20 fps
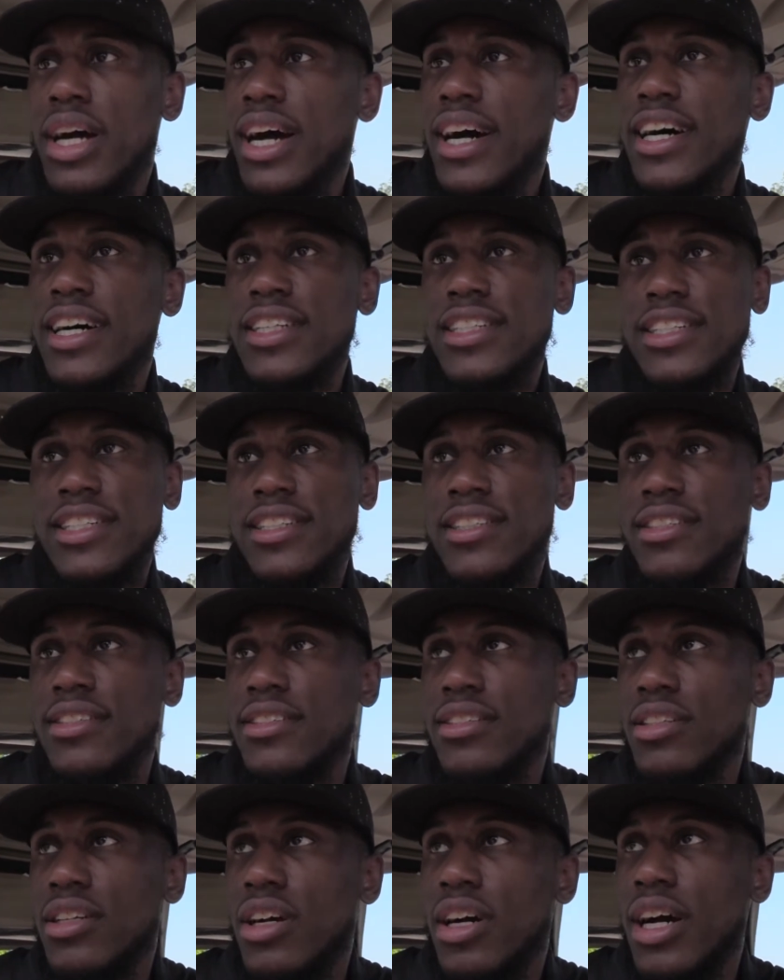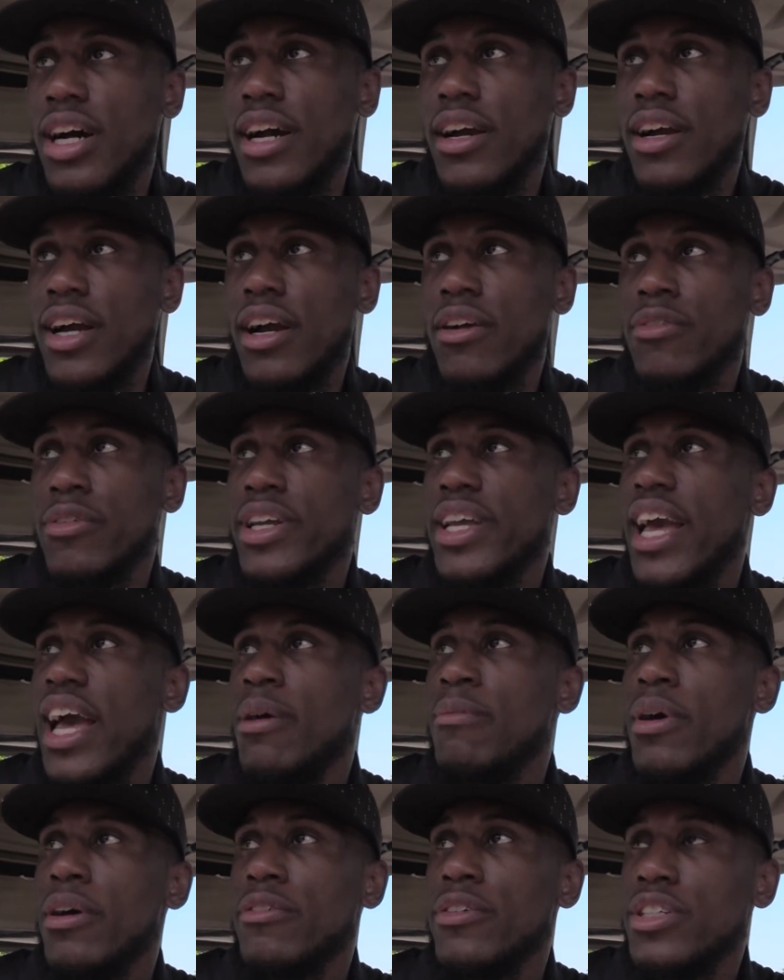Uh, just, you know, I, I
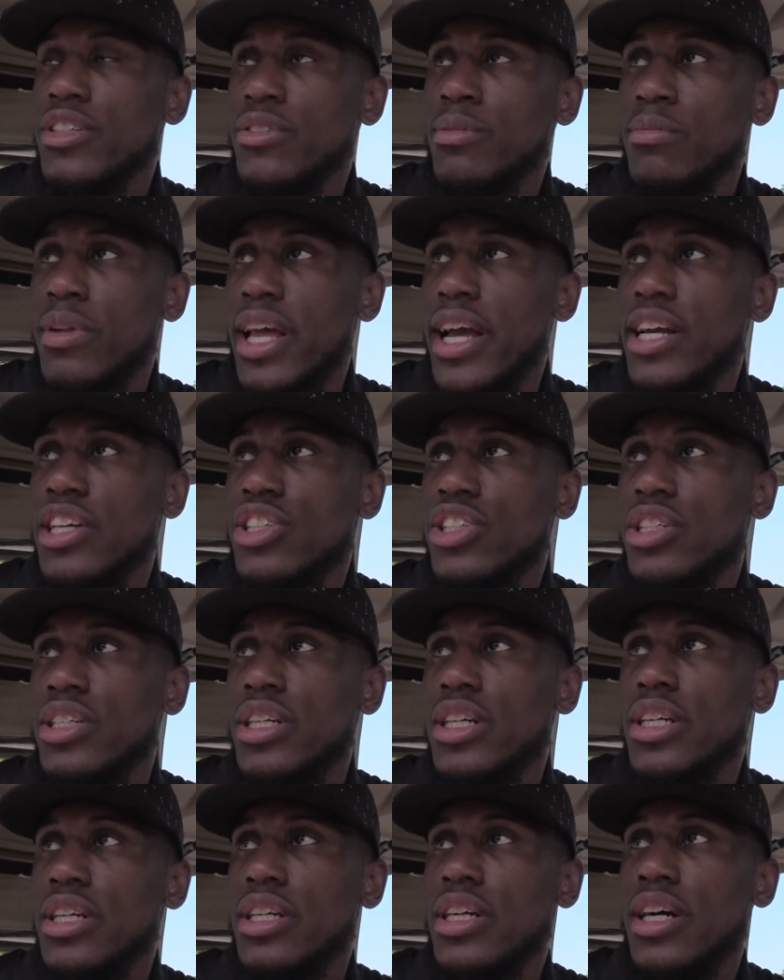rehabbed my wrist from last year.